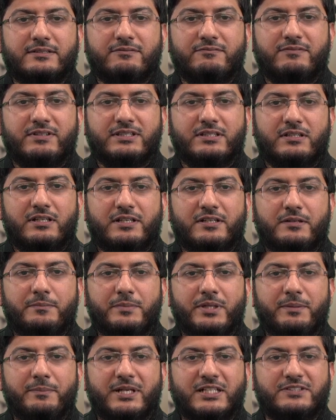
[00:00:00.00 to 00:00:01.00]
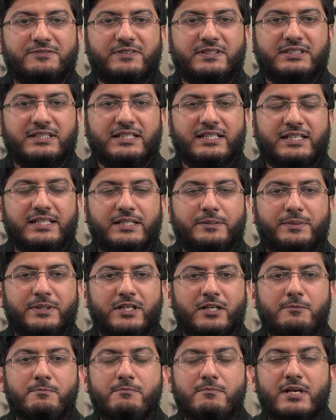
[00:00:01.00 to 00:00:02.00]
When the letter meem has fatha, it
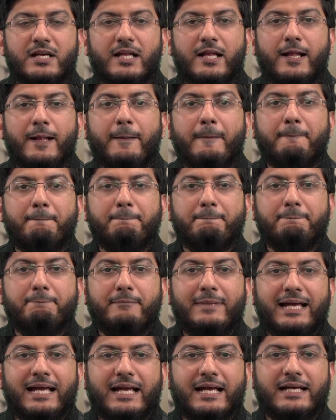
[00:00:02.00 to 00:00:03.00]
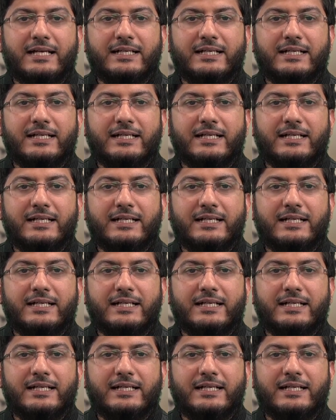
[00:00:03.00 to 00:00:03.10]
becomes ma.